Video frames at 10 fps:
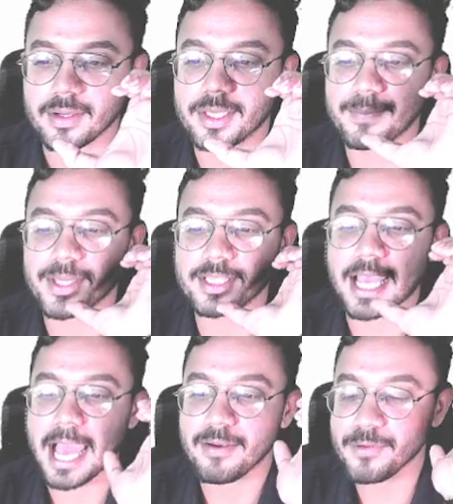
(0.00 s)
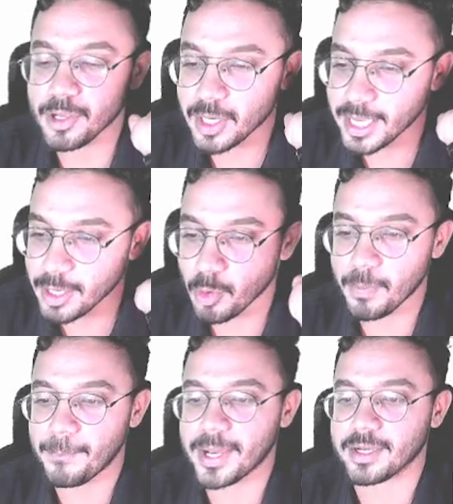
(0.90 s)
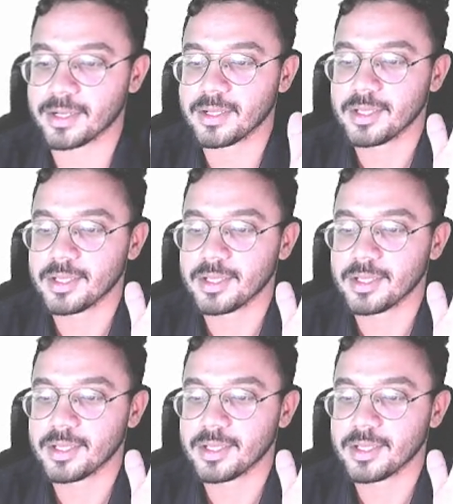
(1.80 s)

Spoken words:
keeping the alveoli open.